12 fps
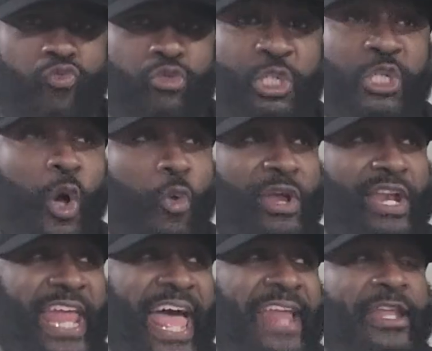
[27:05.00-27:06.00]
showing
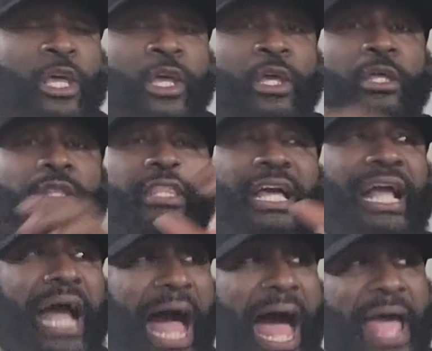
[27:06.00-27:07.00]
that the
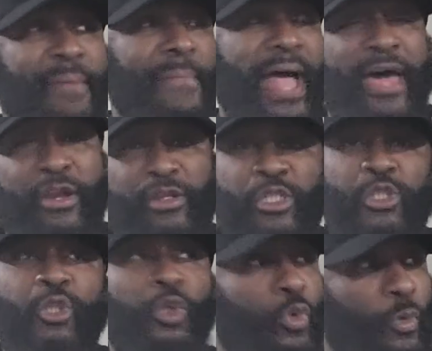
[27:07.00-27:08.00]
guy matters
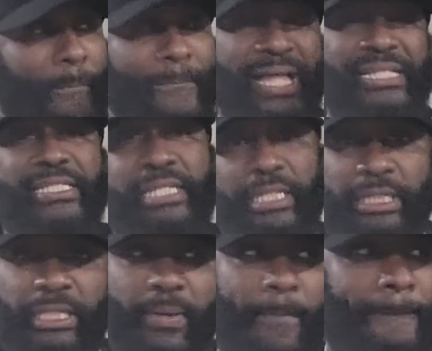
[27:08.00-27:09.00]
too,
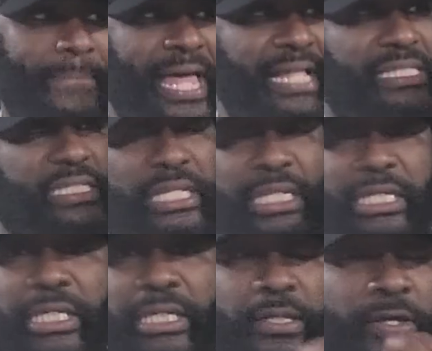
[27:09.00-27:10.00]

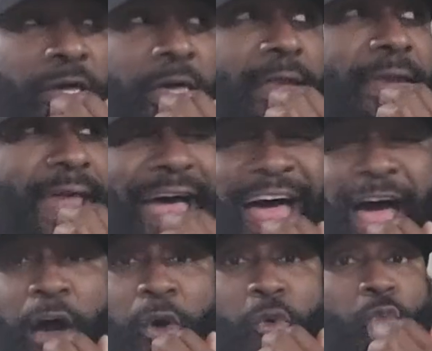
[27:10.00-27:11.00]
mentally.
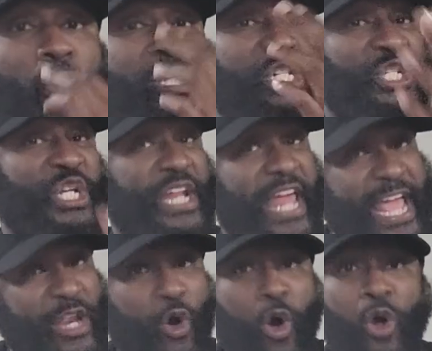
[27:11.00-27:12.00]
Now, when shit
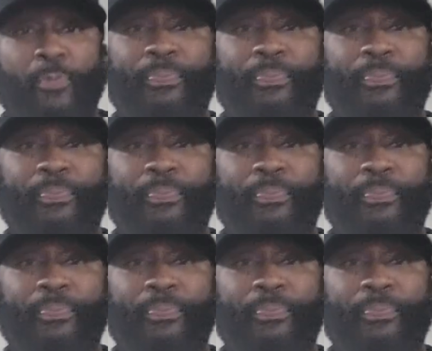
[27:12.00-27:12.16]
ain't all